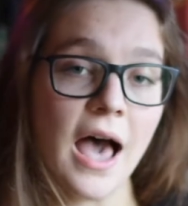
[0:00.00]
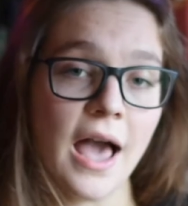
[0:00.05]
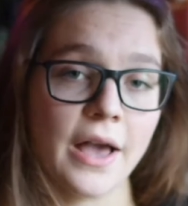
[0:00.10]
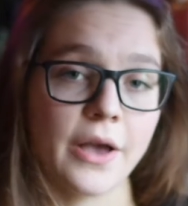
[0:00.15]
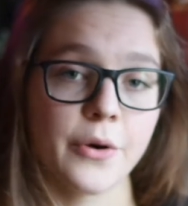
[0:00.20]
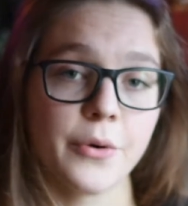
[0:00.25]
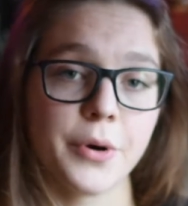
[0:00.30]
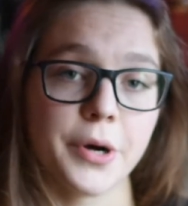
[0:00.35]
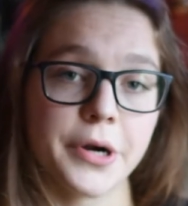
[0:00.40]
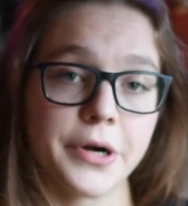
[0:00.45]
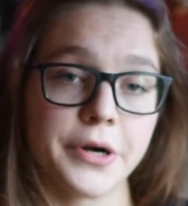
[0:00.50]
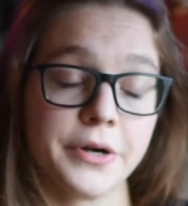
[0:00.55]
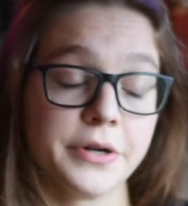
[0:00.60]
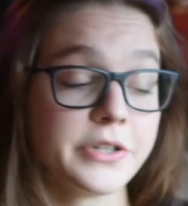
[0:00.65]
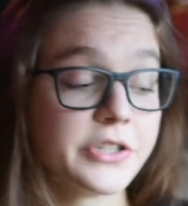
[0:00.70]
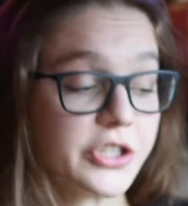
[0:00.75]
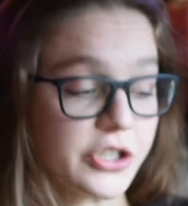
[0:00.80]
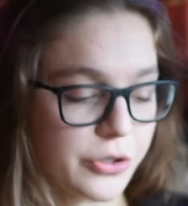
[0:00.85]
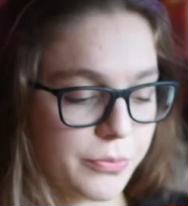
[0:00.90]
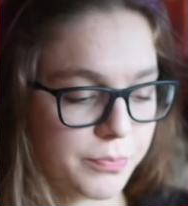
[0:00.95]
Akawar
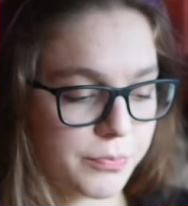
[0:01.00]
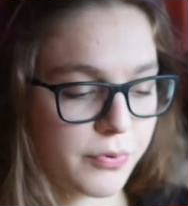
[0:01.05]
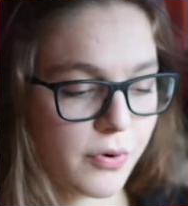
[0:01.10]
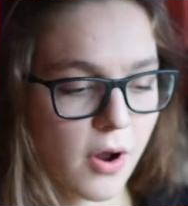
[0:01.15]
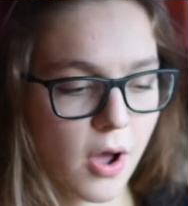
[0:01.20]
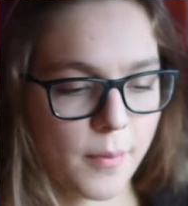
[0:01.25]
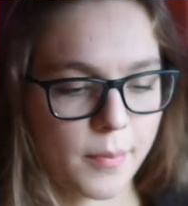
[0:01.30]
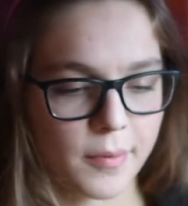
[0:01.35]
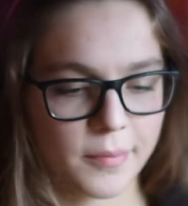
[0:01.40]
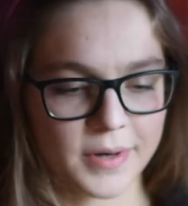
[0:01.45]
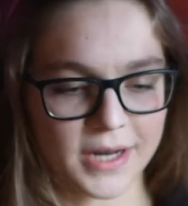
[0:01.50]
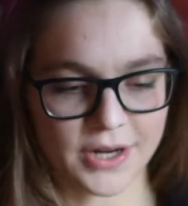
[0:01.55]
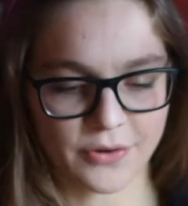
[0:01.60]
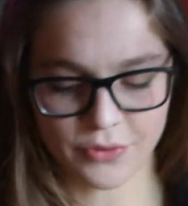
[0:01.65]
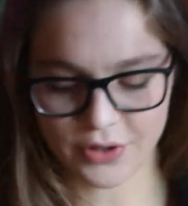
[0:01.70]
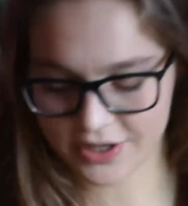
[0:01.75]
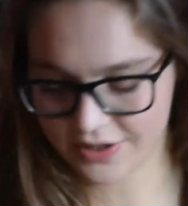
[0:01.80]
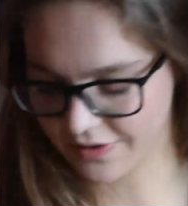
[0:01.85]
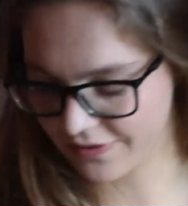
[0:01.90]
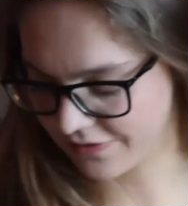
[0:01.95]
should probably
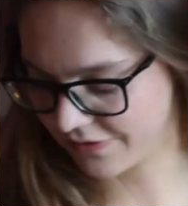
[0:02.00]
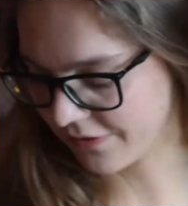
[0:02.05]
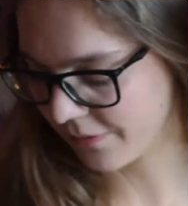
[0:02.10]
read this